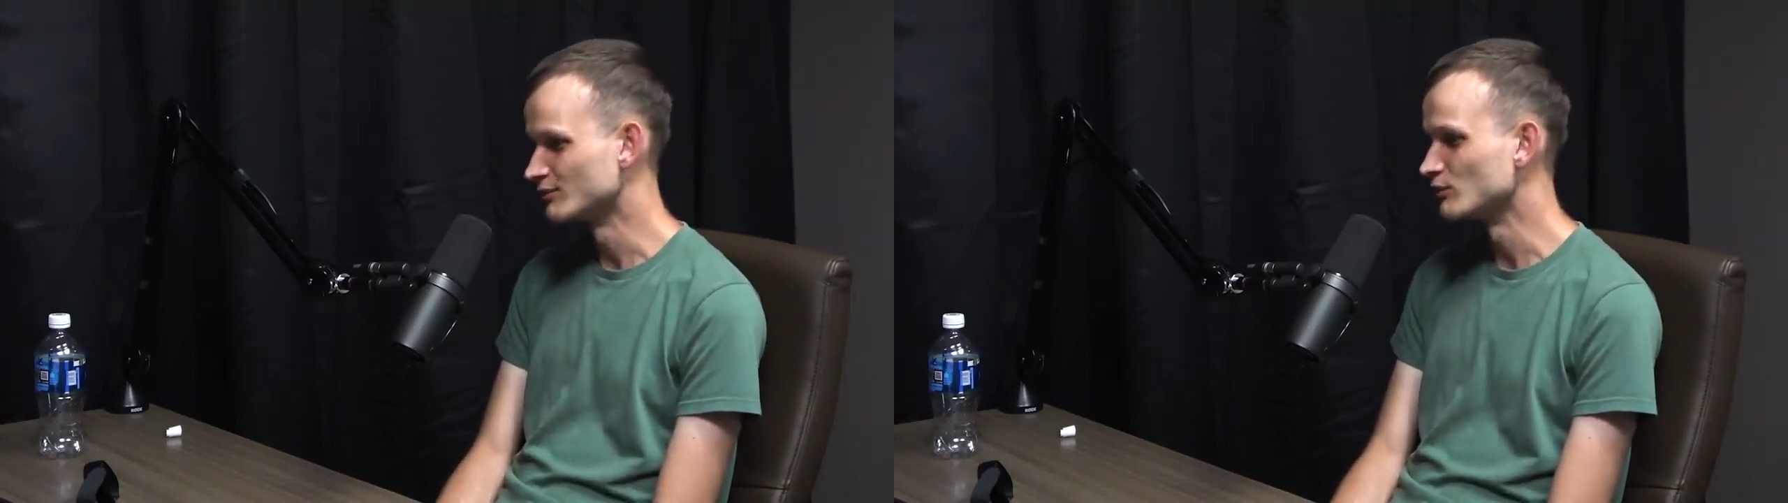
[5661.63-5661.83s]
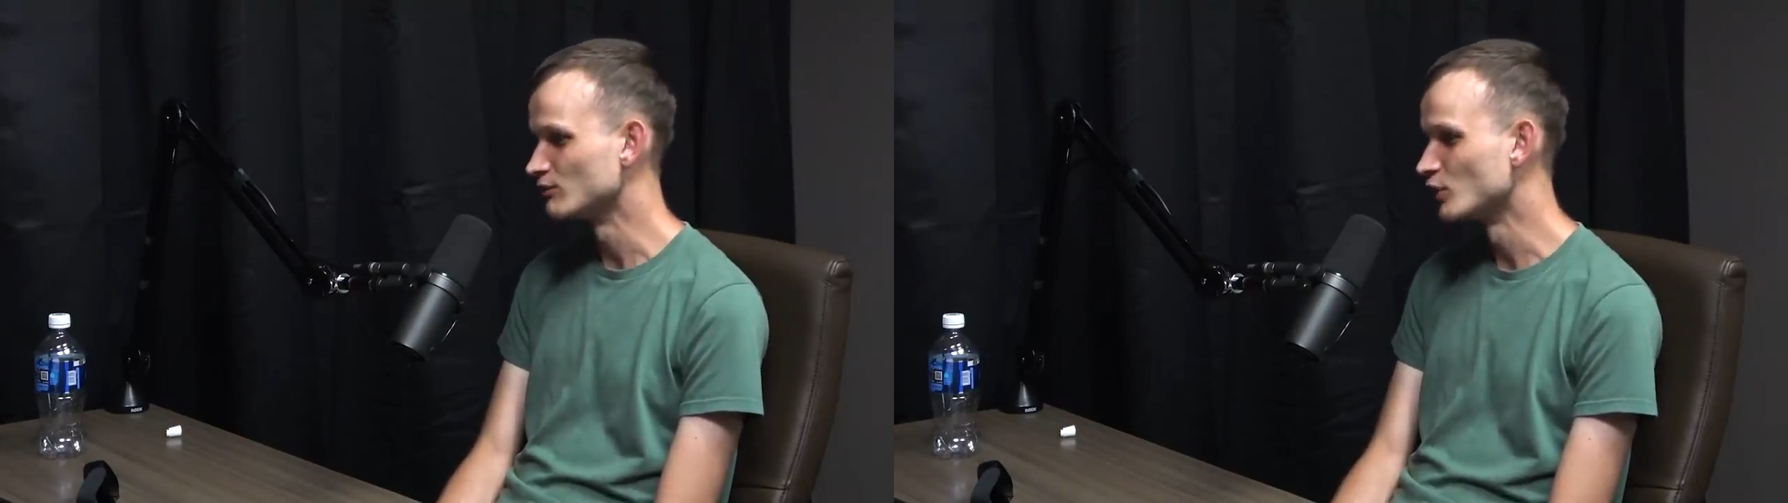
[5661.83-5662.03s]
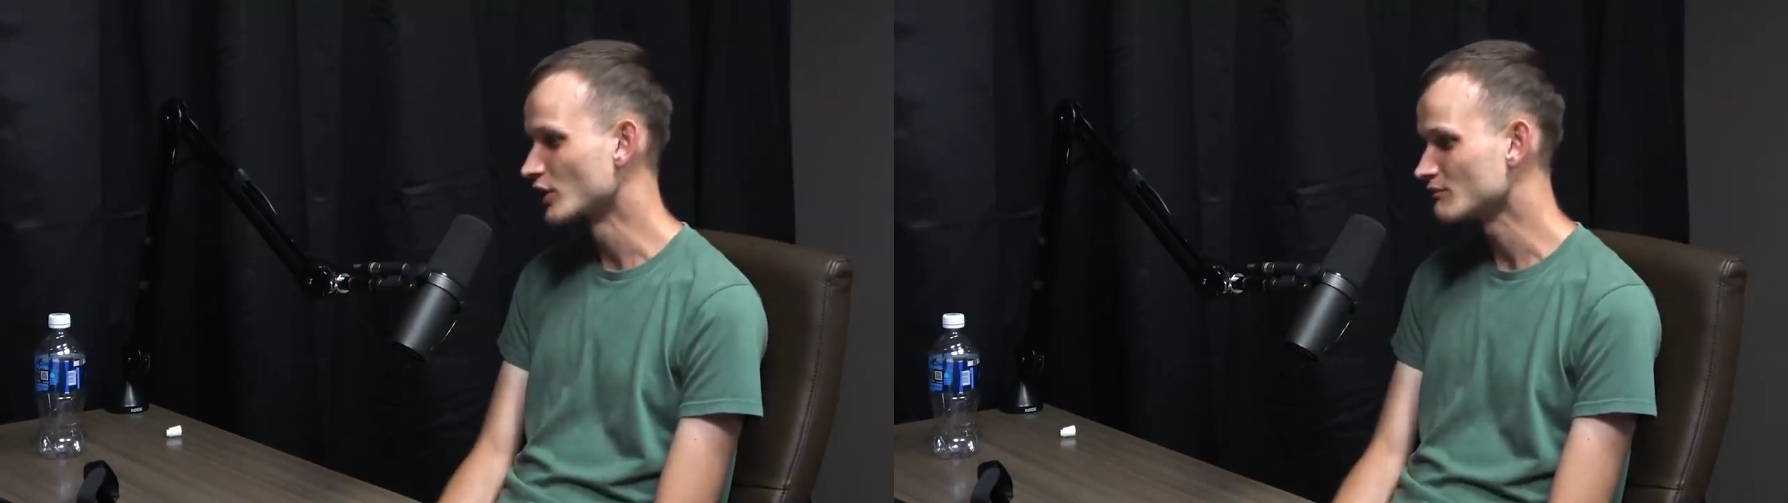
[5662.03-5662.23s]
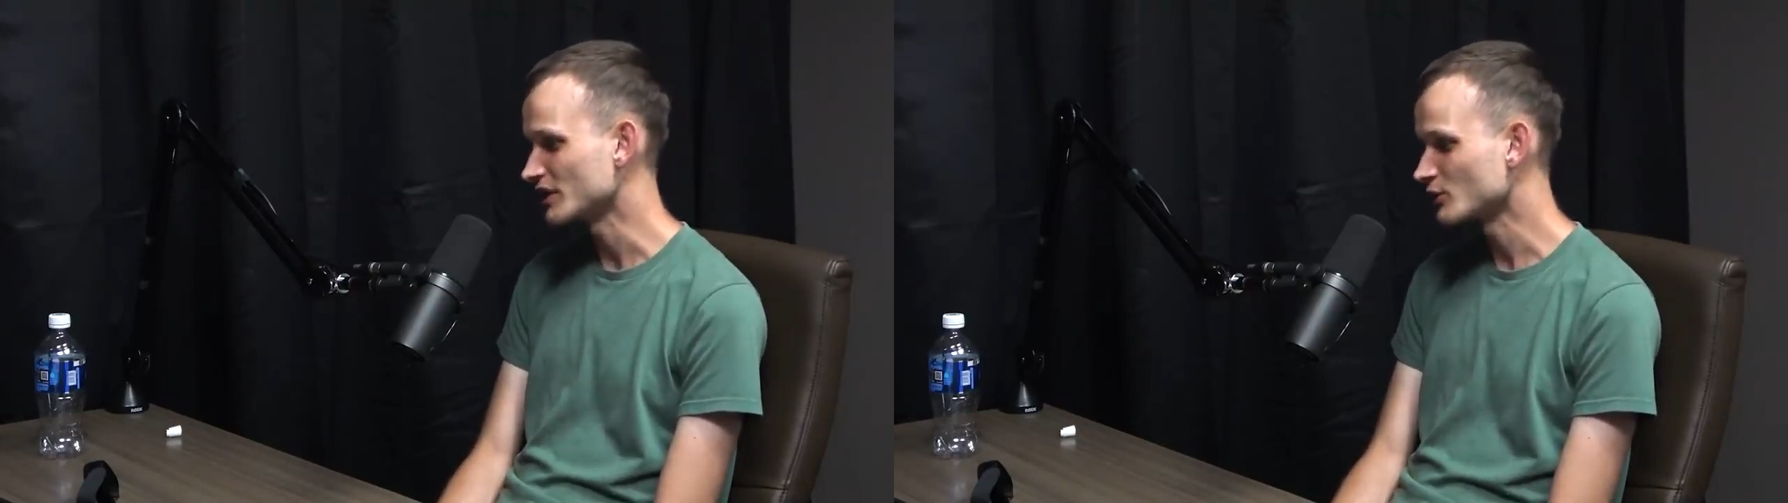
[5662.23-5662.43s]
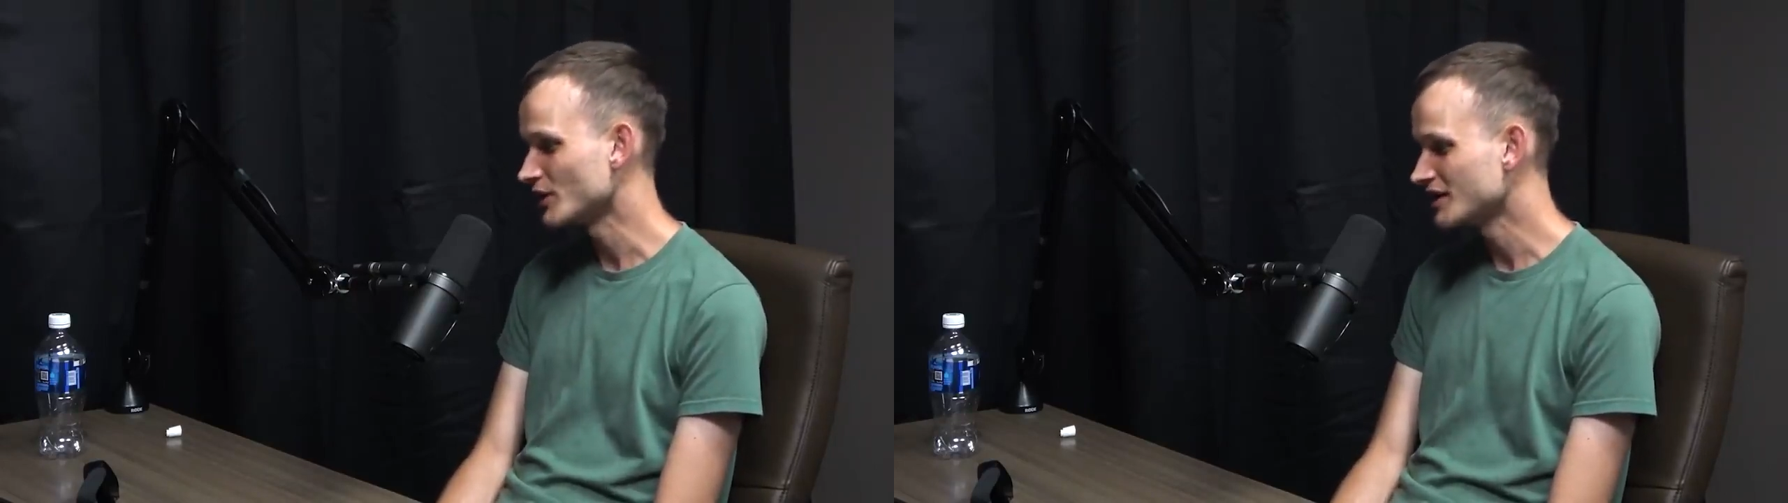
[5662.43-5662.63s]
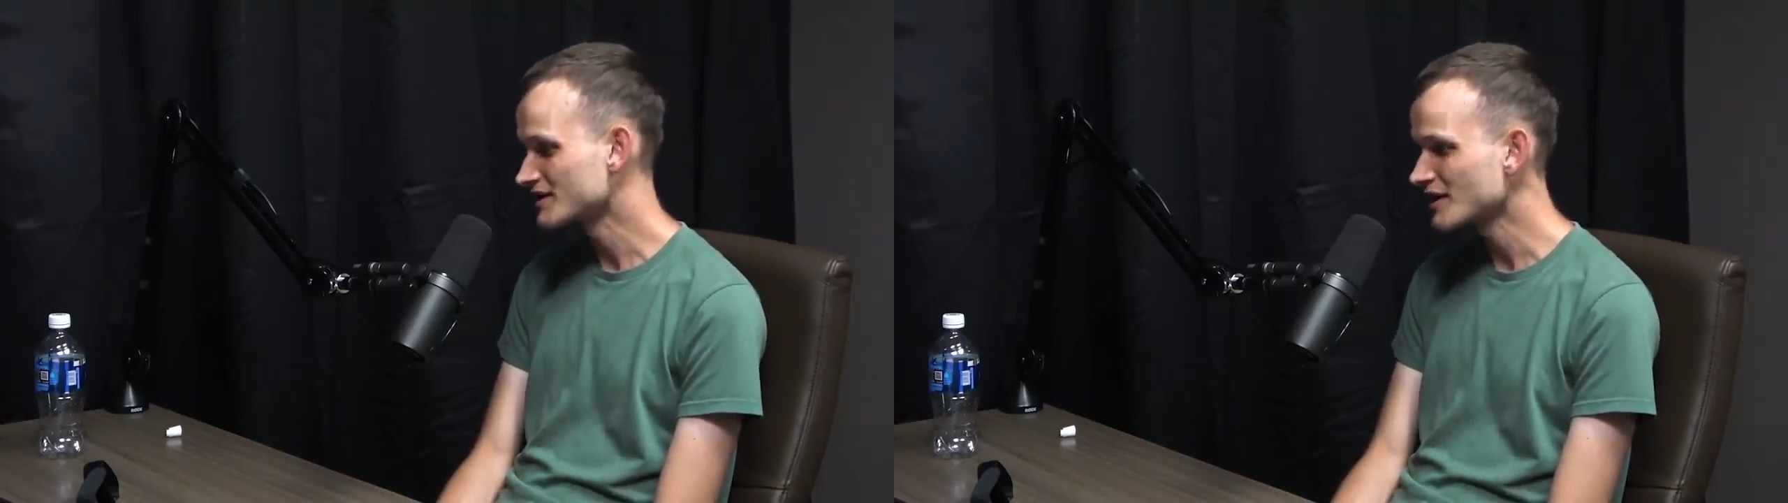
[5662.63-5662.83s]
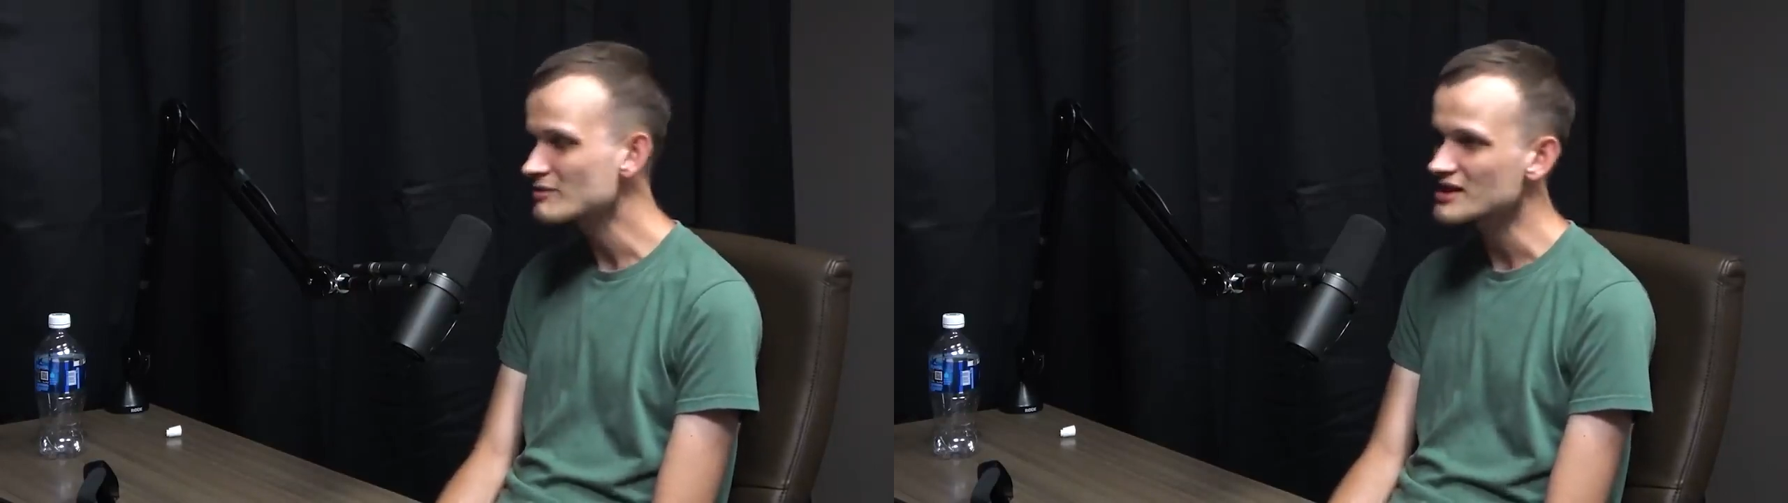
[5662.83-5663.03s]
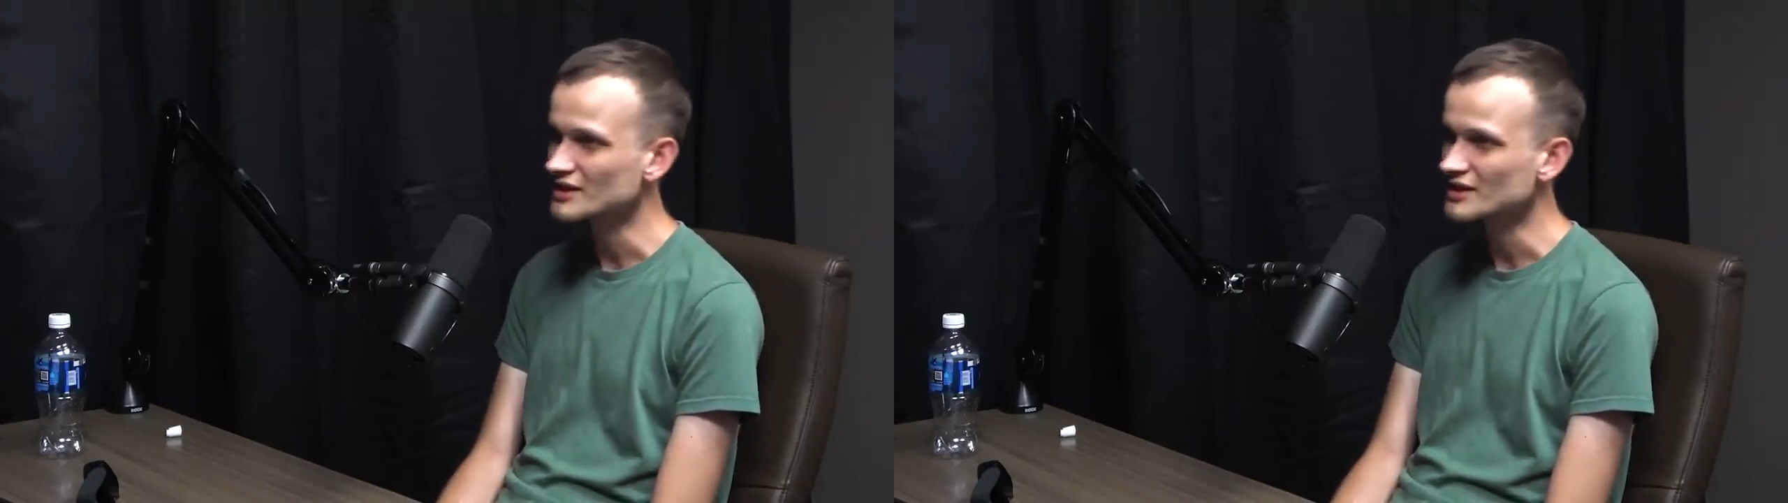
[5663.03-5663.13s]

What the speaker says: more Bitcoiny types,